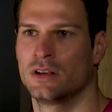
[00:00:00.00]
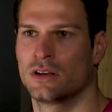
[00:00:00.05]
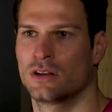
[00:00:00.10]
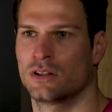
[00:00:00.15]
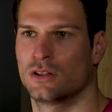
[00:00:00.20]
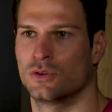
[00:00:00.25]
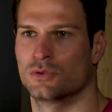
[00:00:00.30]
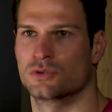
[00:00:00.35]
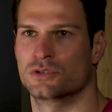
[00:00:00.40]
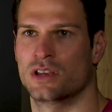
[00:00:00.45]

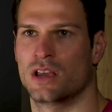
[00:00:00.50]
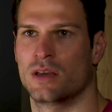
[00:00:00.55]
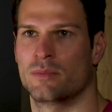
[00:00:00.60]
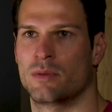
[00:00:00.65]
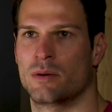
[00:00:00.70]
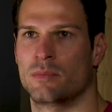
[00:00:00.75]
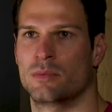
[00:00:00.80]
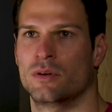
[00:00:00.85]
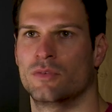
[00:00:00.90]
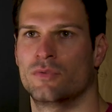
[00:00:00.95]
close game,
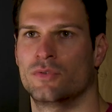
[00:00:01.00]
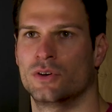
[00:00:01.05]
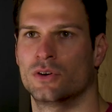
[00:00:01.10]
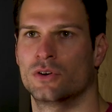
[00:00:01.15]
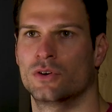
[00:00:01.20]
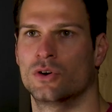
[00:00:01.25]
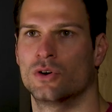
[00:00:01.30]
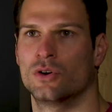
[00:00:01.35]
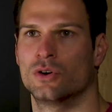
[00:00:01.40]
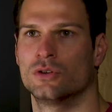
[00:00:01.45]
maybe a
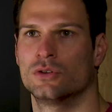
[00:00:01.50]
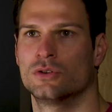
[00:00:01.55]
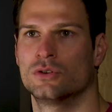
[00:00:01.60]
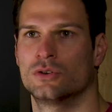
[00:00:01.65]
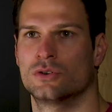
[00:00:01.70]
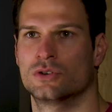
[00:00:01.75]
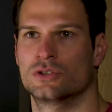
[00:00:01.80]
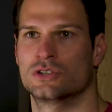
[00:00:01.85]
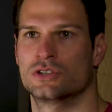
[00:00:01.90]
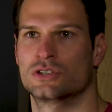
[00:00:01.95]
field goal
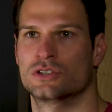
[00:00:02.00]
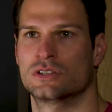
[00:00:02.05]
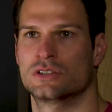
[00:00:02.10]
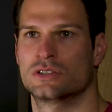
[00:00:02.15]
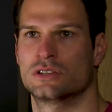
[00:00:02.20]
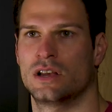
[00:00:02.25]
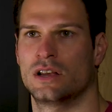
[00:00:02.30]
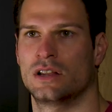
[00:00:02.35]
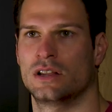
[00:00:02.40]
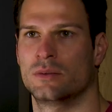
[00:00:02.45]
or just
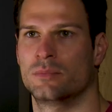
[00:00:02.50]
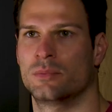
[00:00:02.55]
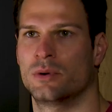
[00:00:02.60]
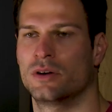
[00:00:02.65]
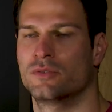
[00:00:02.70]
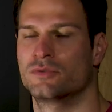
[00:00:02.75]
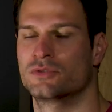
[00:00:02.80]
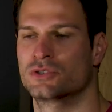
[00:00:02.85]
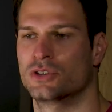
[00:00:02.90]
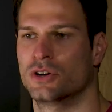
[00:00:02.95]
slightly
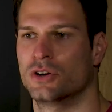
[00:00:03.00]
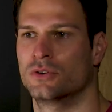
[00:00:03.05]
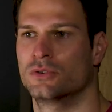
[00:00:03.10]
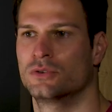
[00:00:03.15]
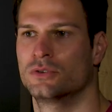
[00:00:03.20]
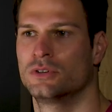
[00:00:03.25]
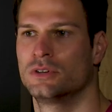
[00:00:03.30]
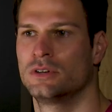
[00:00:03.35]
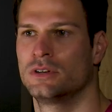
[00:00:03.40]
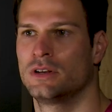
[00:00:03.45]
above. So
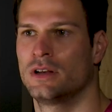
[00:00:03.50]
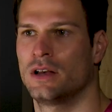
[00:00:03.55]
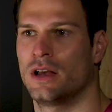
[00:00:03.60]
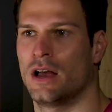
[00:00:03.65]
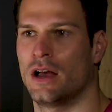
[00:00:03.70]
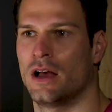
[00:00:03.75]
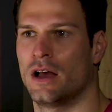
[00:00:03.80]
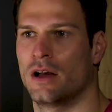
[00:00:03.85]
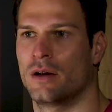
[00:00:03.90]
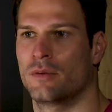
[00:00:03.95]

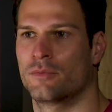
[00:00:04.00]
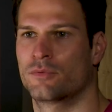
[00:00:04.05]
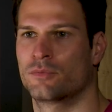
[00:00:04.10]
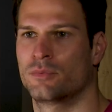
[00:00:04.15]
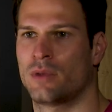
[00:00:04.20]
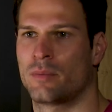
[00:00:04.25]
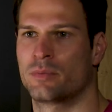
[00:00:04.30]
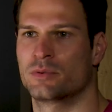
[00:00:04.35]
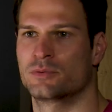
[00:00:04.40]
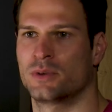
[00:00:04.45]
um, from
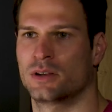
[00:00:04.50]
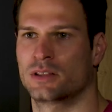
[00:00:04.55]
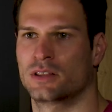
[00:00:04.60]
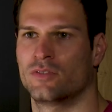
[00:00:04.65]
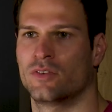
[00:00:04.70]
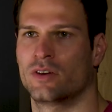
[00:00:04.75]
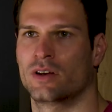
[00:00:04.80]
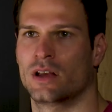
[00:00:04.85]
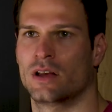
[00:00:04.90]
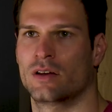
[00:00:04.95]
that
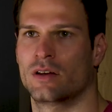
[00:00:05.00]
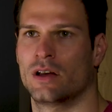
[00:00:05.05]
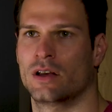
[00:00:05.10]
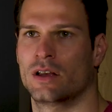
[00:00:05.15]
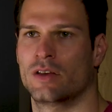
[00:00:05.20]
perspective, I, I,